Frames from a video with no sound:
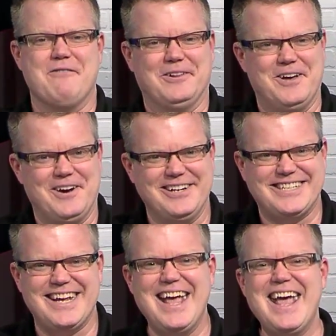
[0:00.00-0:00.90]
ever
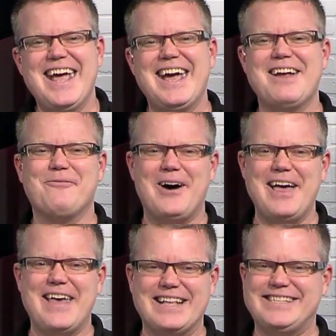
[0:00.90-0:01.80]
launched and
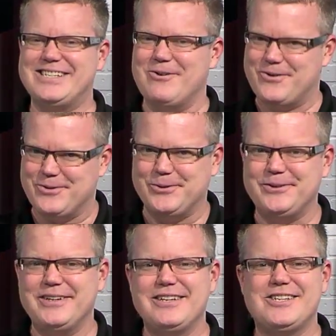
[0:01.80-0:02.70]
why that's so
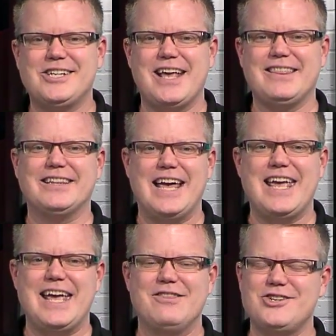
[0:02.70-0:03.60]
cool, check the
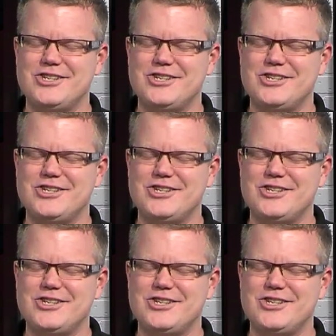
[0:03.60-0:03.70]
link in the